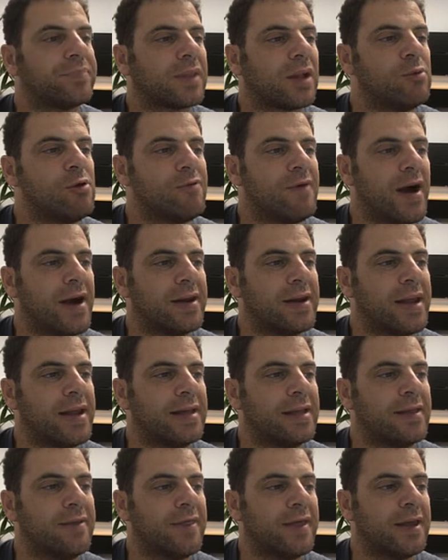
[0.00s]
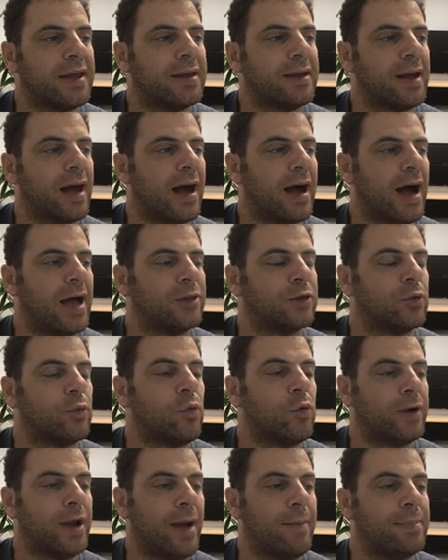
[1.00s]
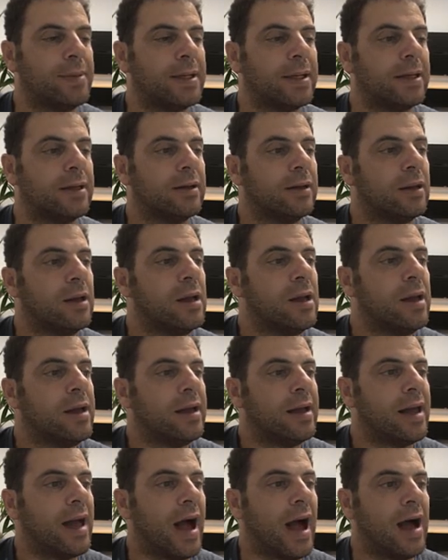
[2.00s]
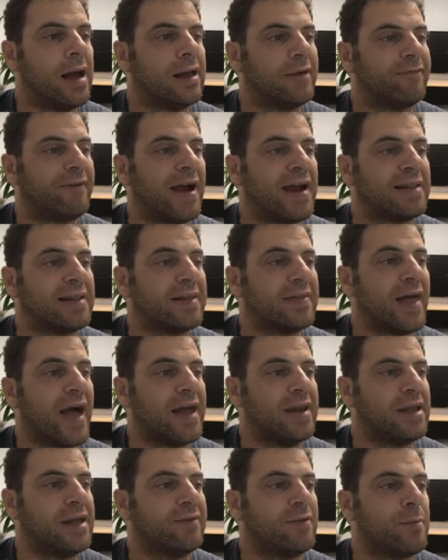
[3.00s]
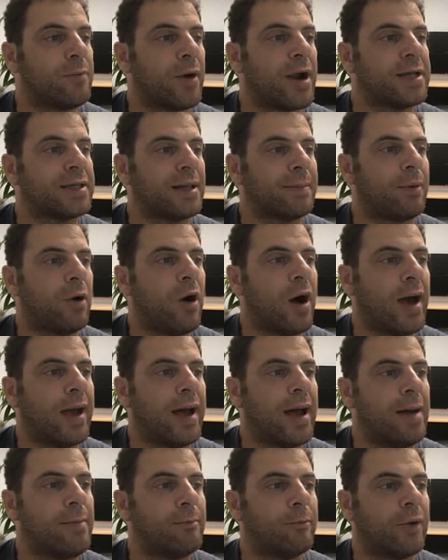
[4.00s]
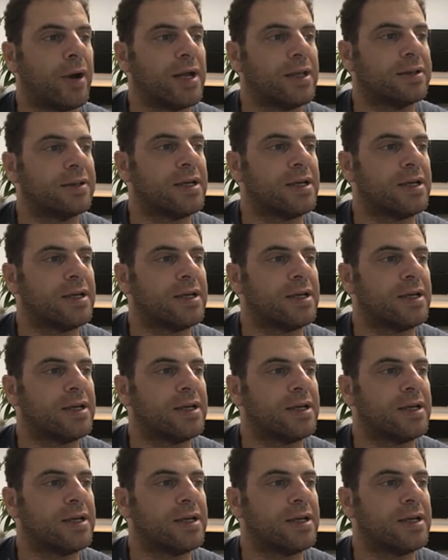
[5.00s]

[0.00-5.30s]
without anything untoward happening. Failing that, if it breaks up higher and breaks